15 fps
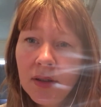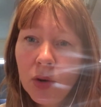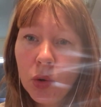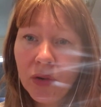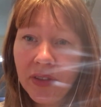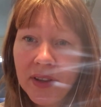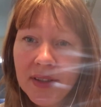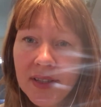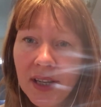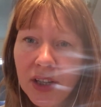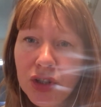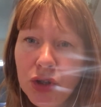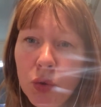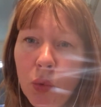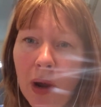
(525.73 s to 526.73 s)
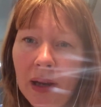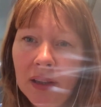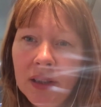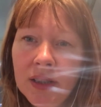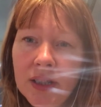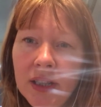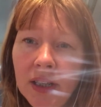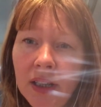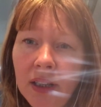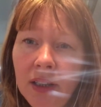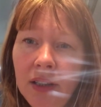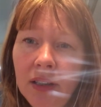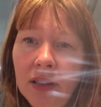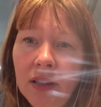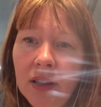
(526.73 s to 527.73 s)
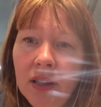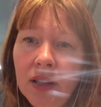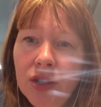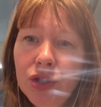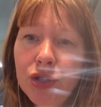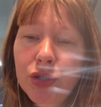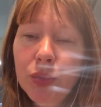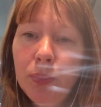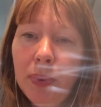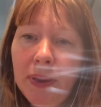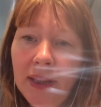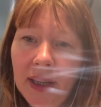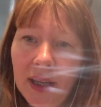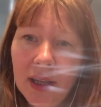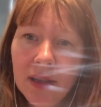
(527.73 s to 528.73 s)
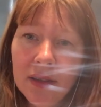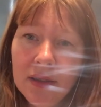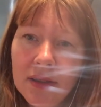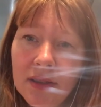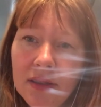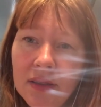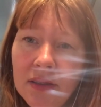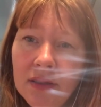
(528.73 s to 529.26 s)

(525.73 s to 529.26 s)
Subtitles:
or their sexuality to please,